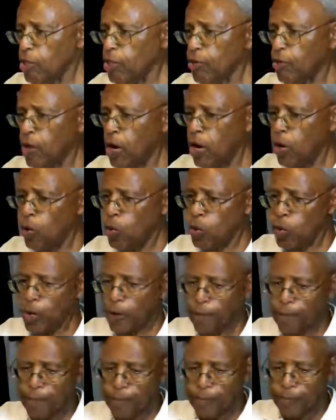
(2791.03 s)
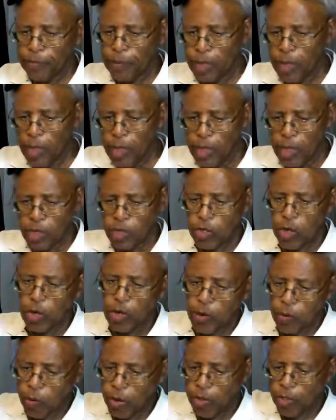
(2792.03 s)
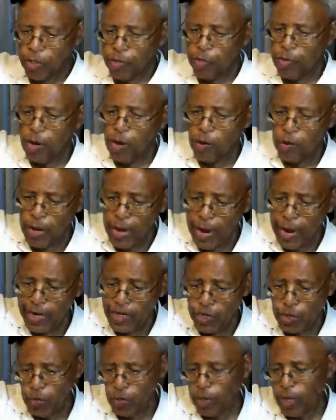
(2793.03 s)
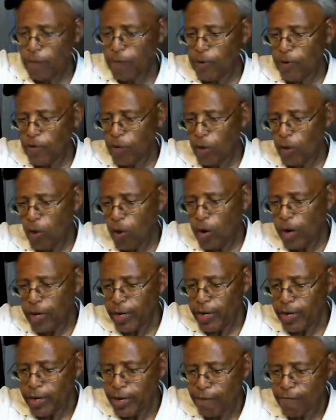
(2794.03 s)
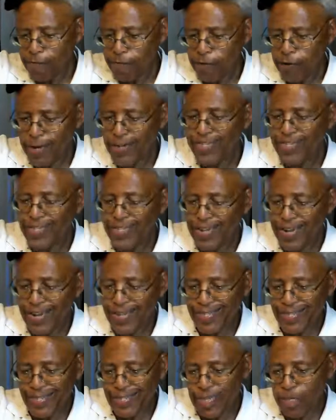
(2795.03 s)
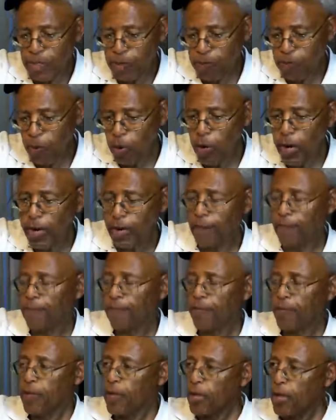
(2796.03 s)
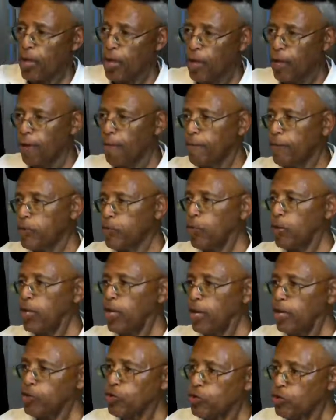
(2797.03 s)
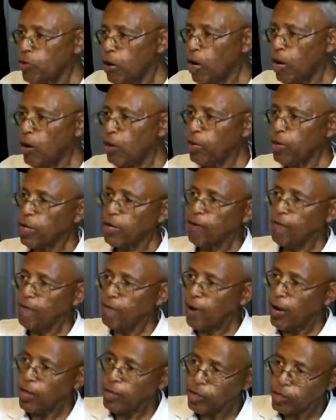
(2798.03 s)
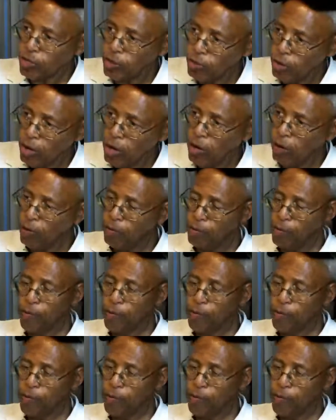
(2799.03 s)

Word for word: throne. There's only one throne, actually, but the Lord differentiates this point between his throne and the Father's throne.